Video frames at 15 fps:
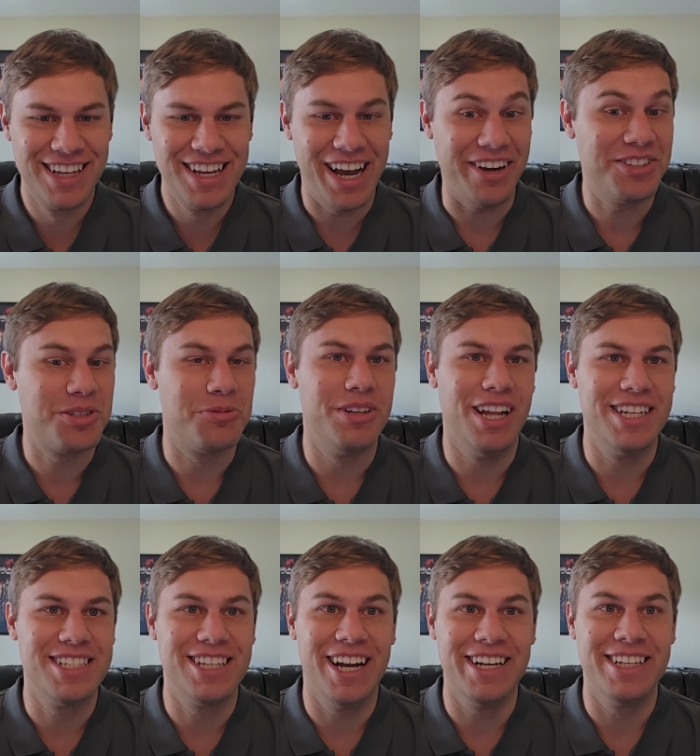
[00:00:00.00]
I also
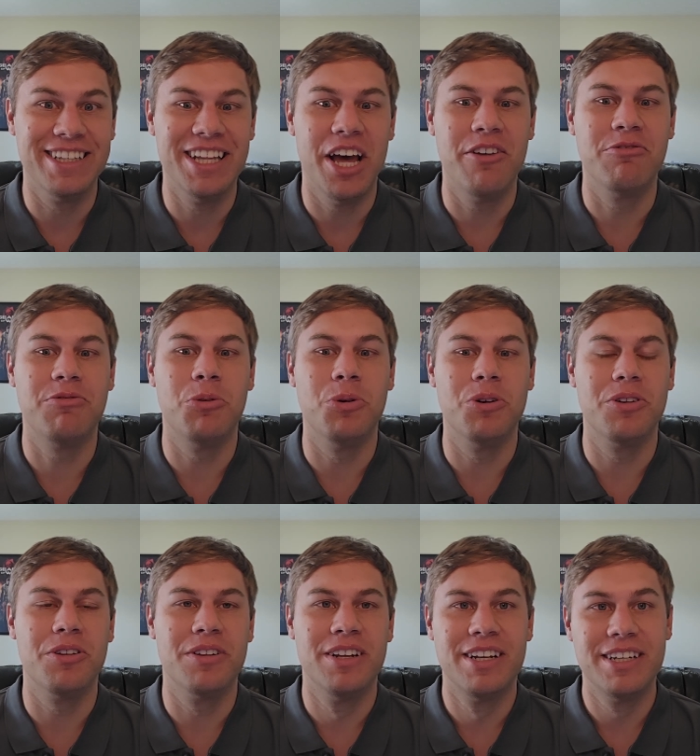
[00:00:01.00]
realized that I did that
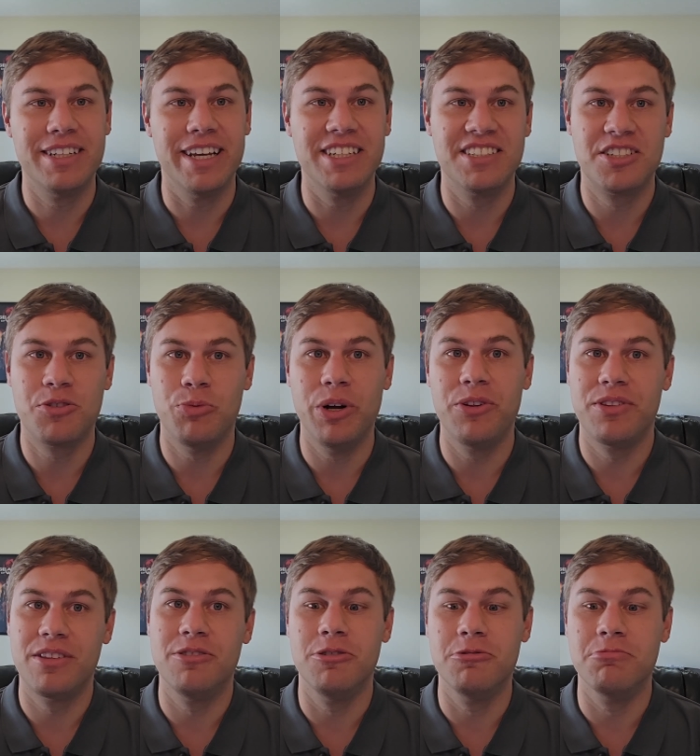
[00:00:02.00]
for days
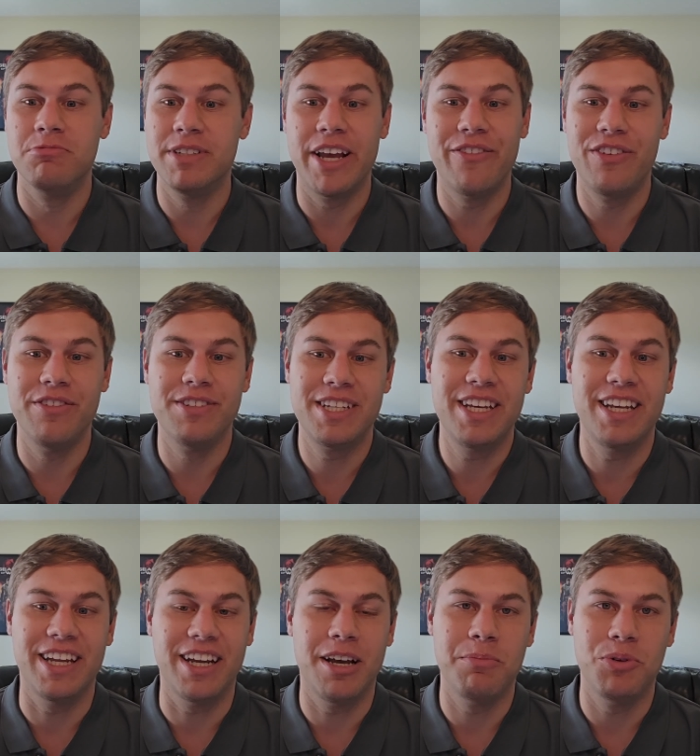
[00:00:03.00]
12th through day
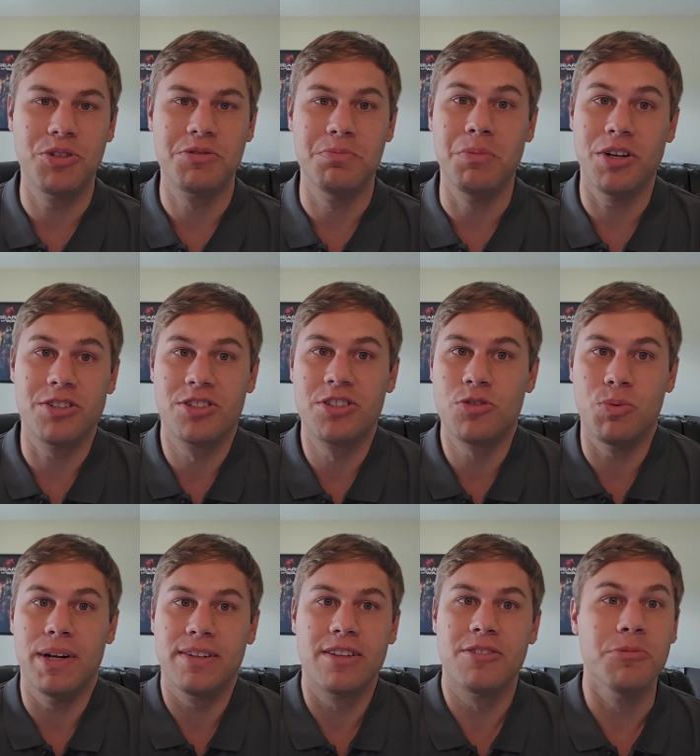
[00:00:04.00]
15. I booked March
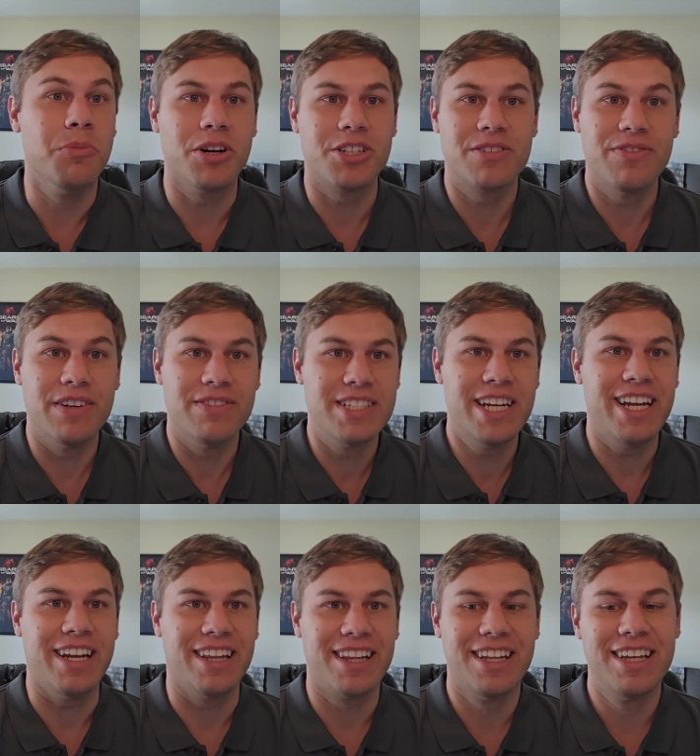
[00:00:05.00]
12th through March
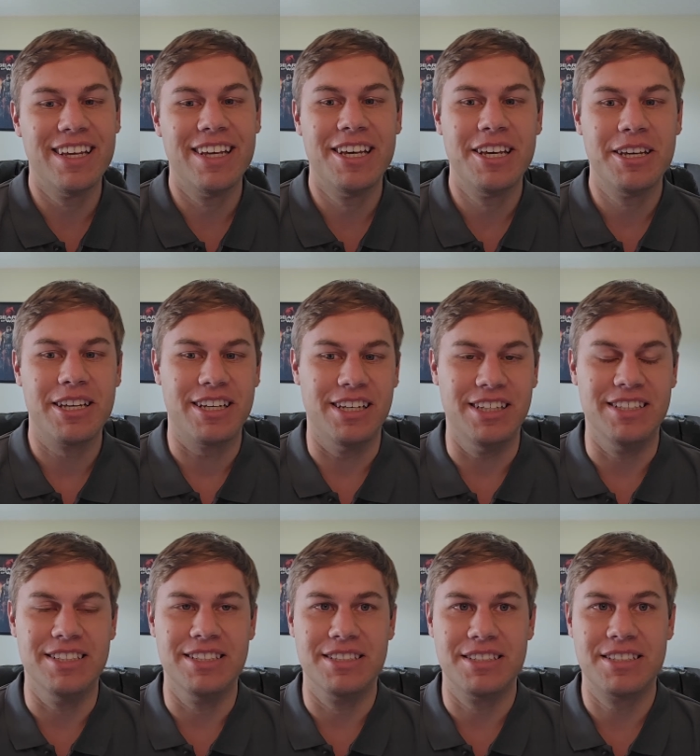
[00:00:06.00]
15th,
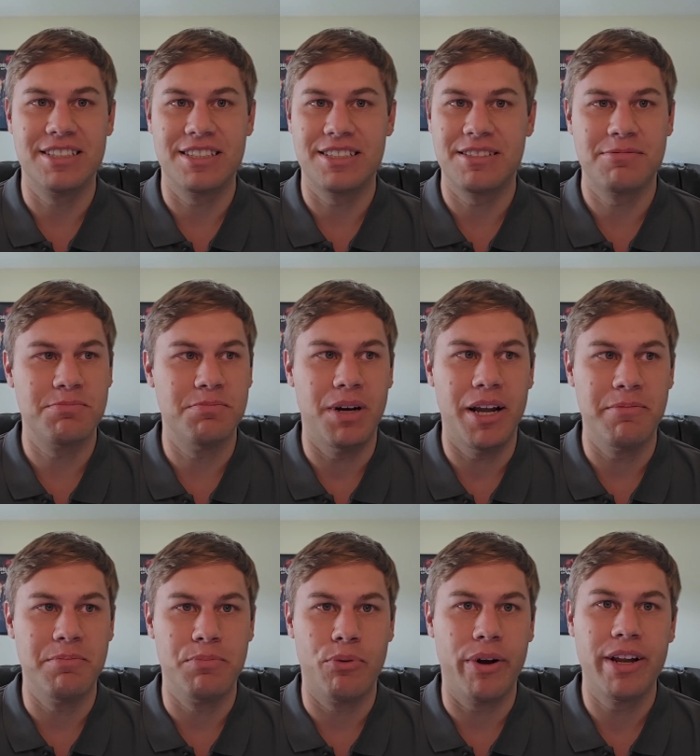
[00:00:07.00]
because my
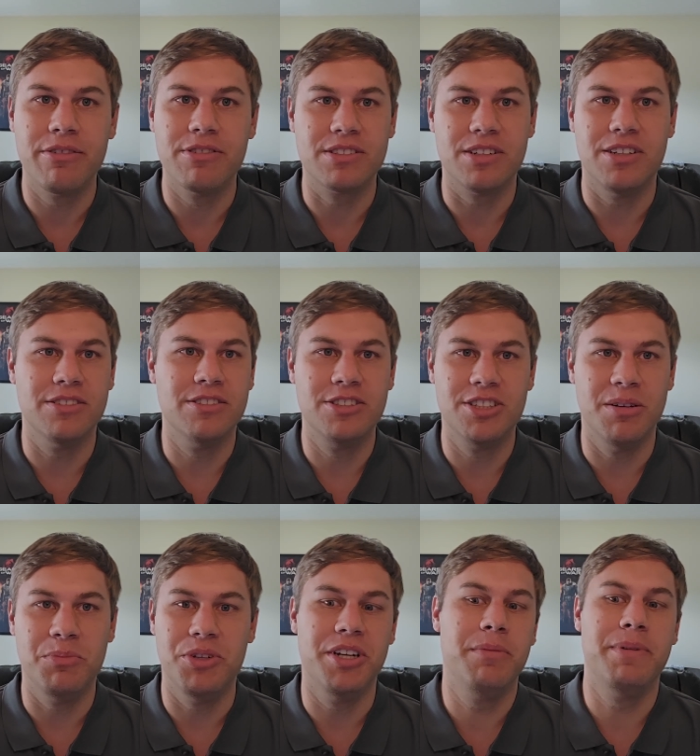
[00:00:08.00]
brain was all
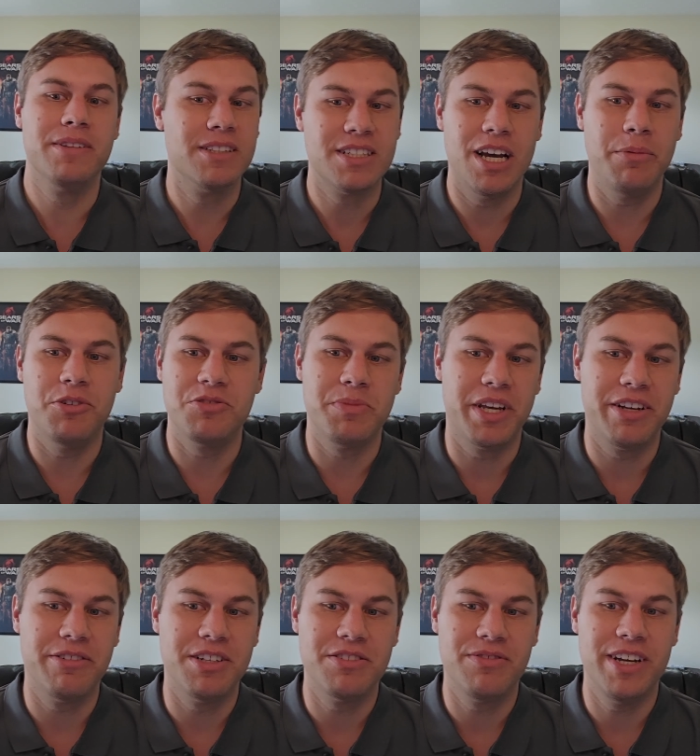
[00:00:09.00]
jumbled up at the time I was making
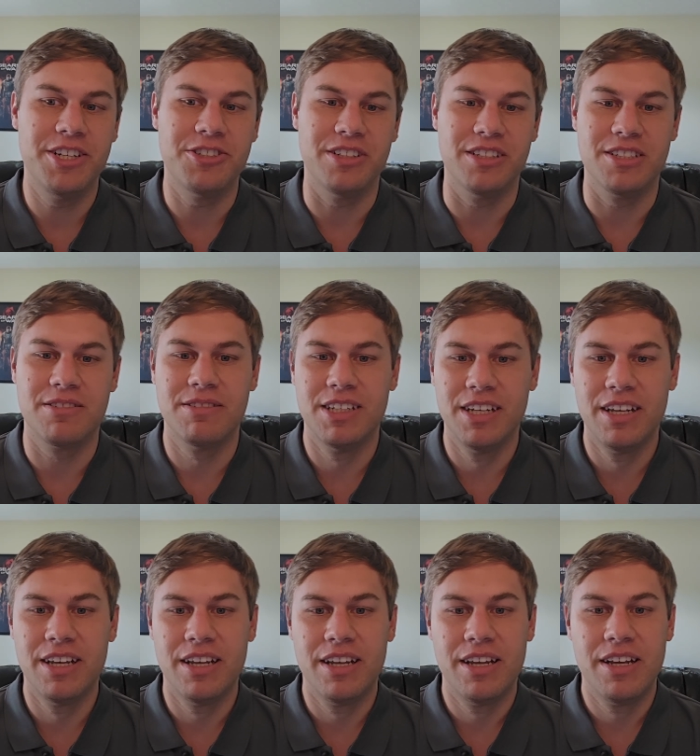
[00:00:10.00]
reservations.
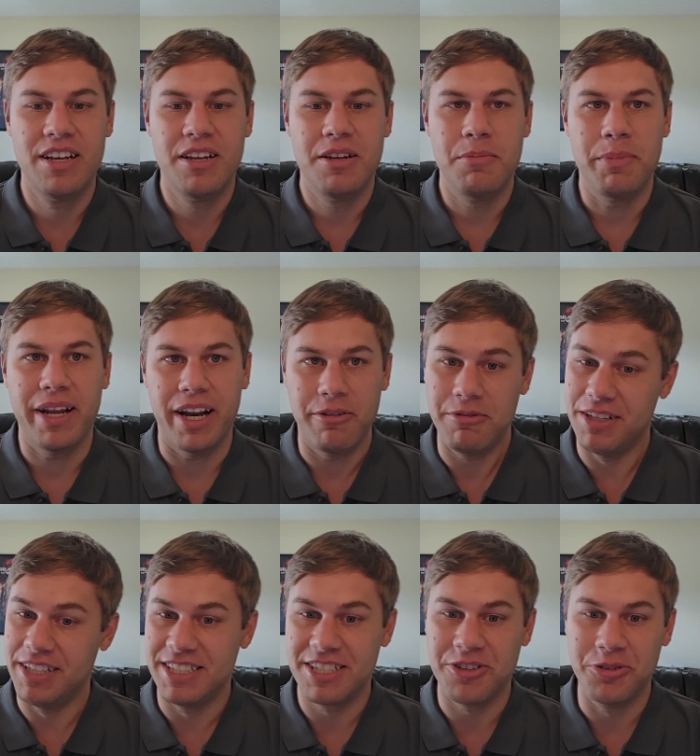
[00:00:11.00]
Man, I
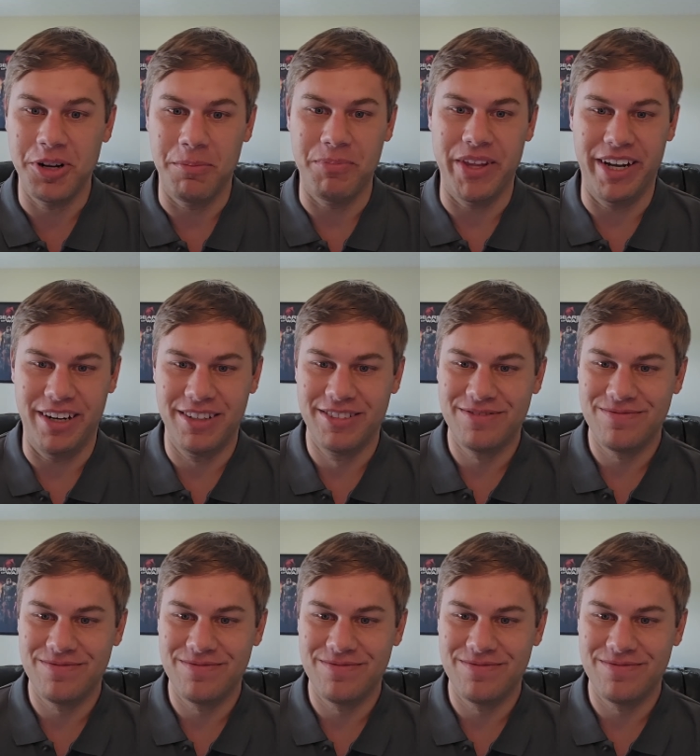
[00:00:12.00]
really screwed up there.